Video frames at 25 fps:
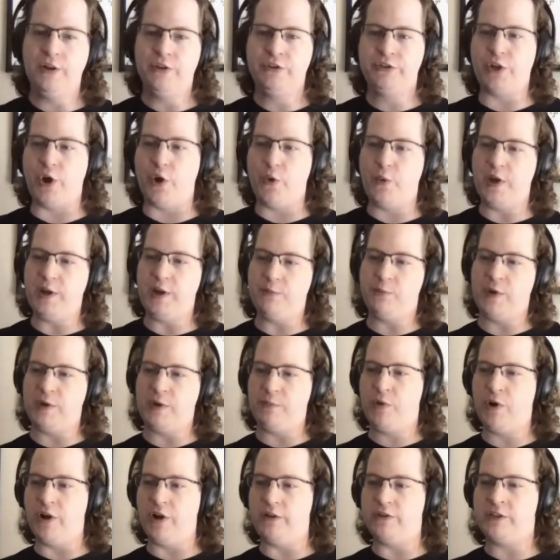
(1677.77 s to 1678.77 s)
So we
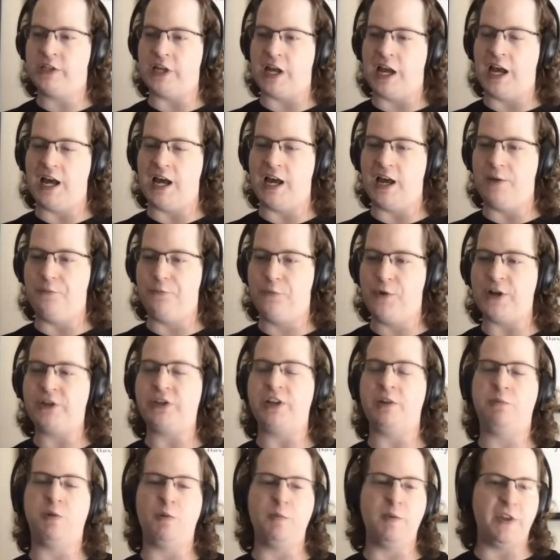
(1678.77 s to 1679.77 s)
we put um, we
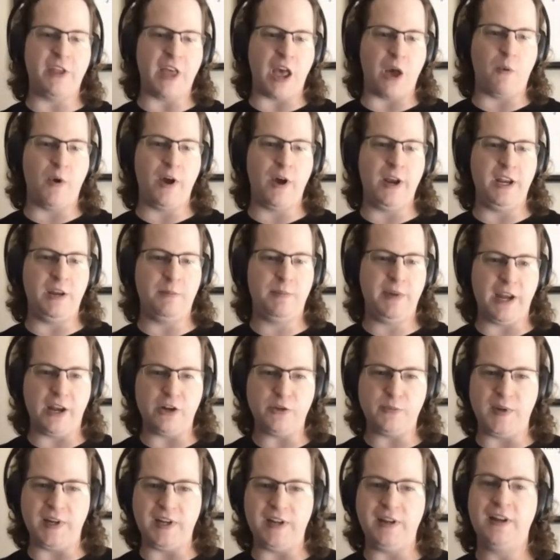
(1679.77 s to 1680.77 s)
actually implemented that one in
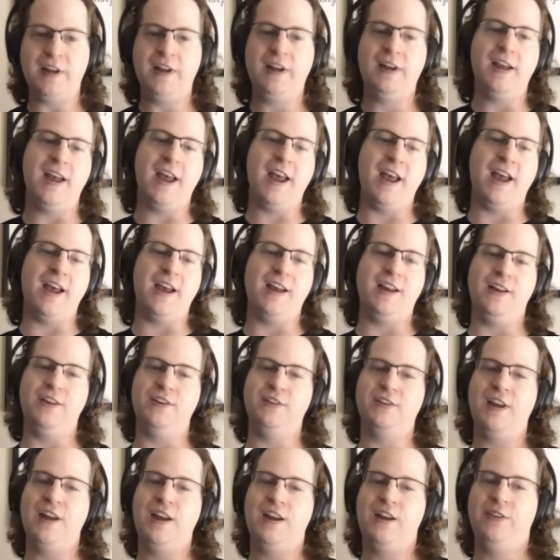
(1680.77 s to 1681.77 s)
PHP,
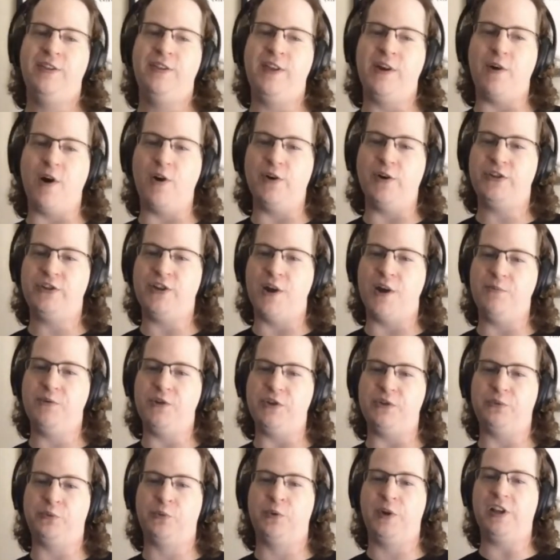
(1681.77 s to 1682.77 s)
and there are some
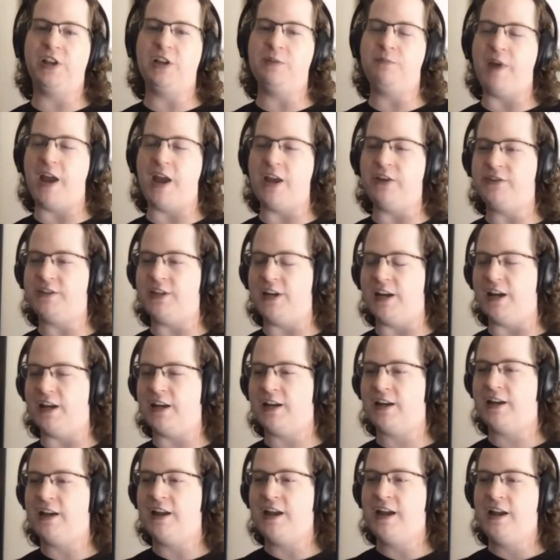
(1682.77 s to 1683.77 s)
just really
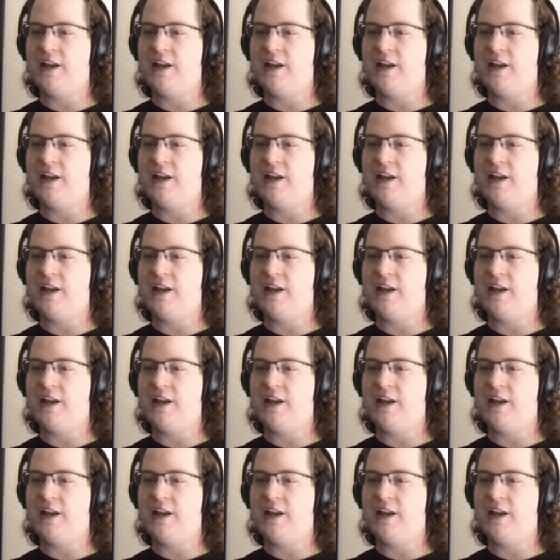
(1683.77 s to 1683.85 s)
basic